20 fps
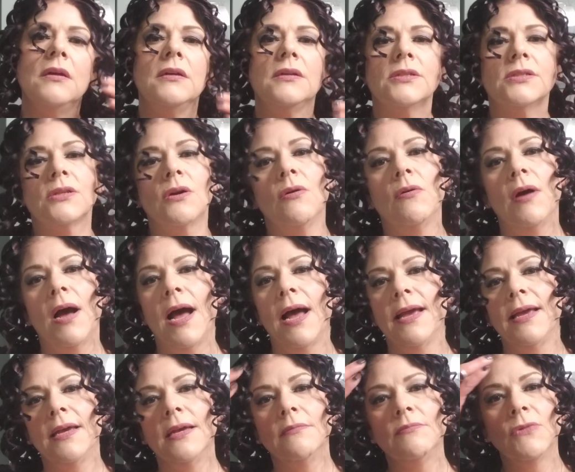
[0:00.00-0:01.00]
So I
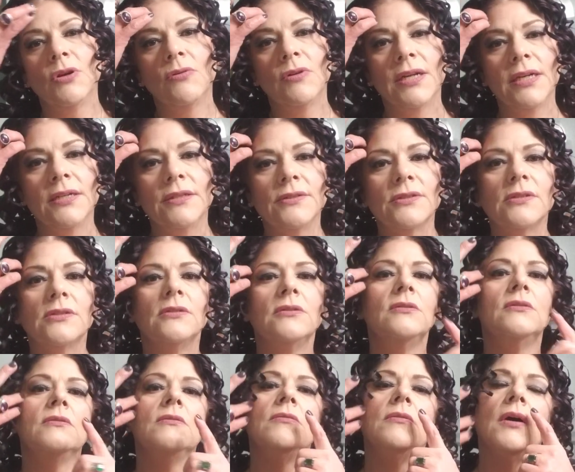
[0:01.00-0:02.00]
am going
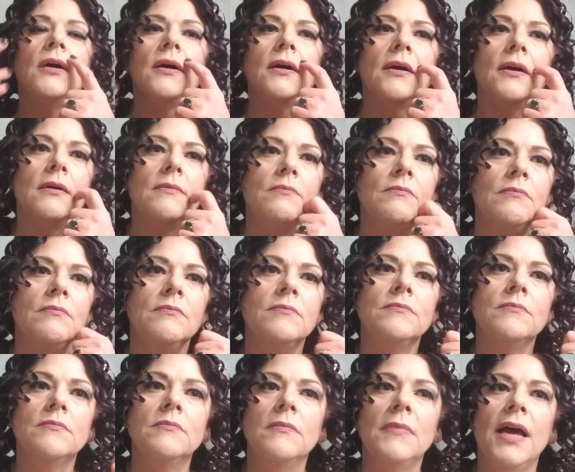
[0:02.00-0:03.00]
to
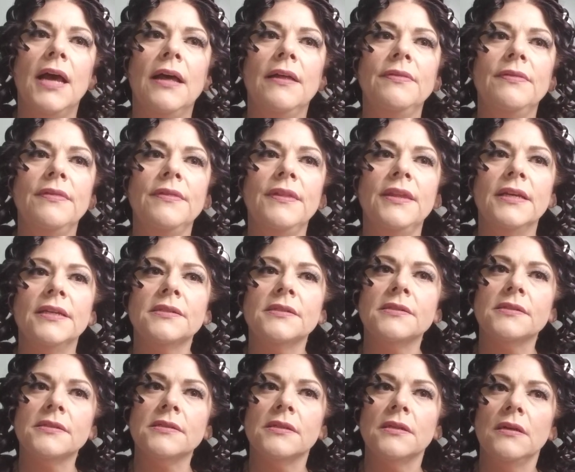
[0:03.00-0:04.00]
end
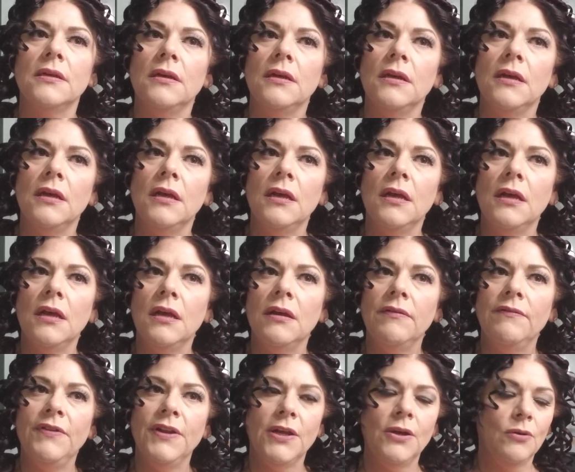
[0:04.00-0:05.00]
this
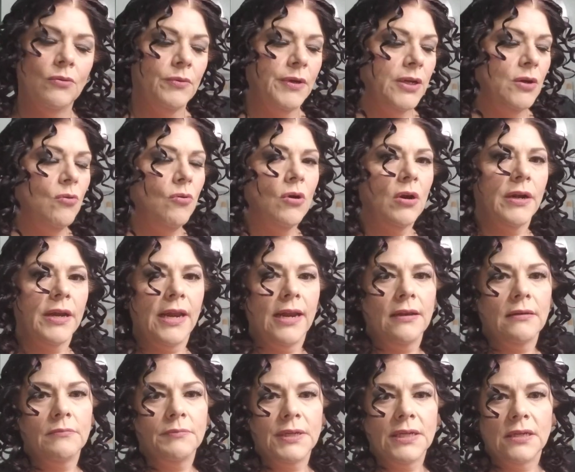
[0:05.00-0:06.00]
video
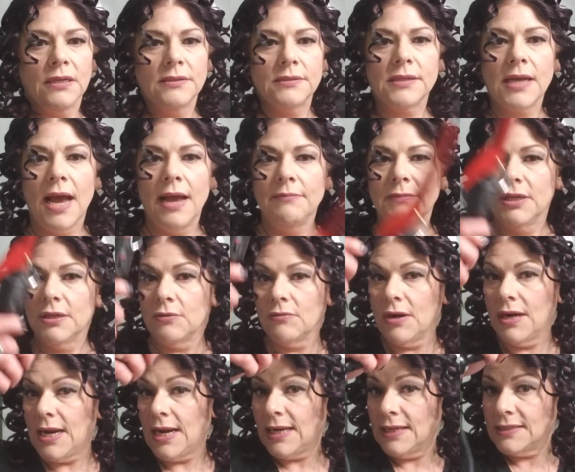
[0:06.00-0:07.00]
recording because I'm going to run
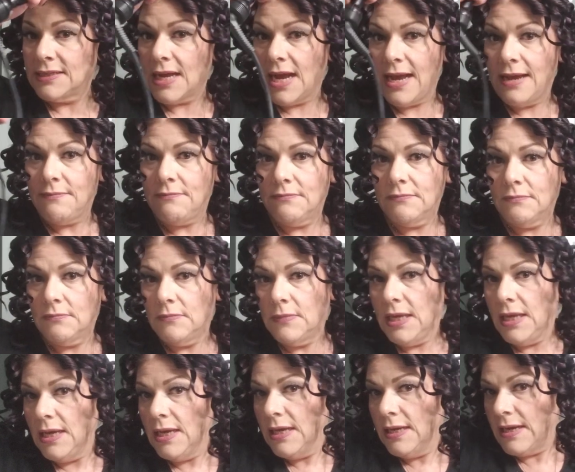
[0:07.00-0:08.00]
out of time
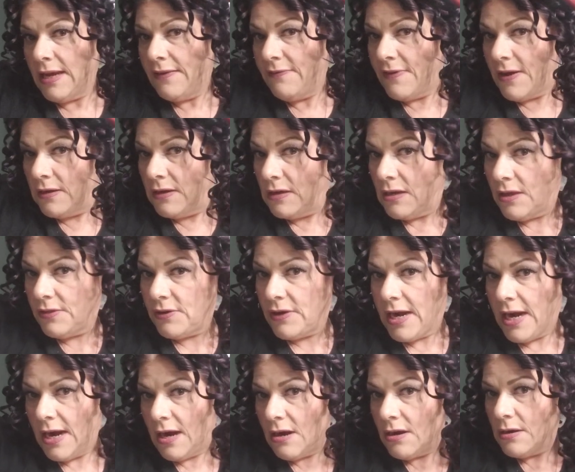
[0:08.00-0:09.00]
and I found another
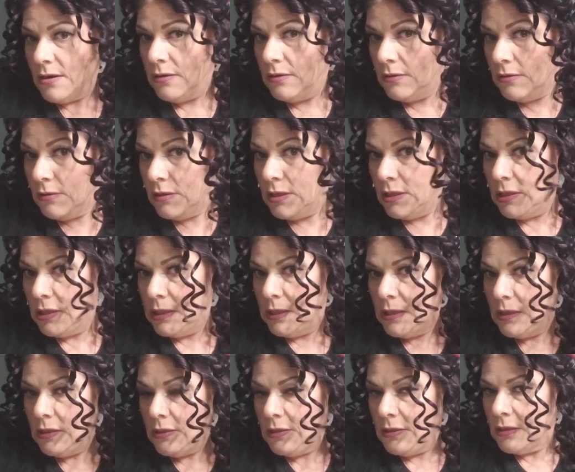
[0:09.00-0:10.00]
hair
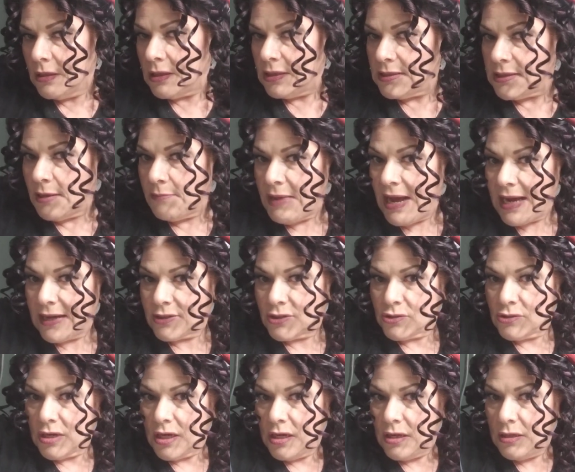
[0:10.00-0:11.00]
because I'm
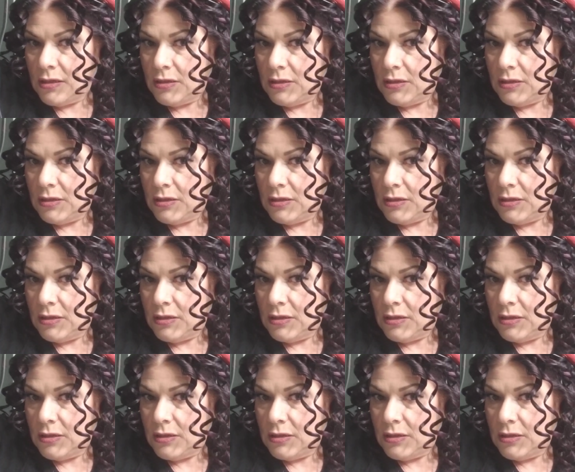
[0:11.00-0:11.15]
extra.